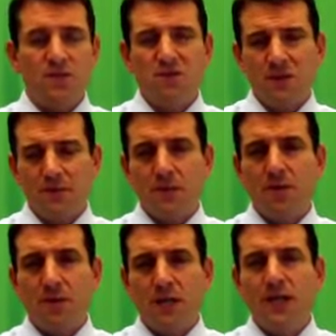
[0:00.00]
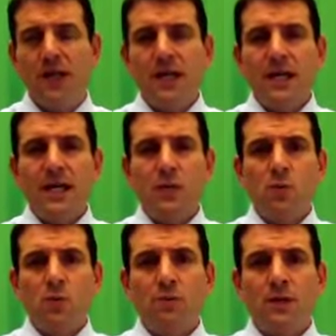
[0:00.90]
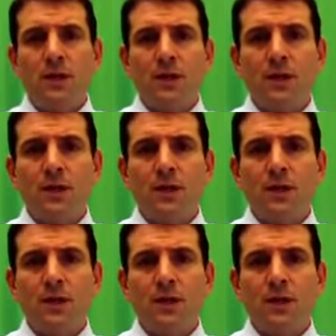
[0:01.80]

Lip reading: So typically, he will be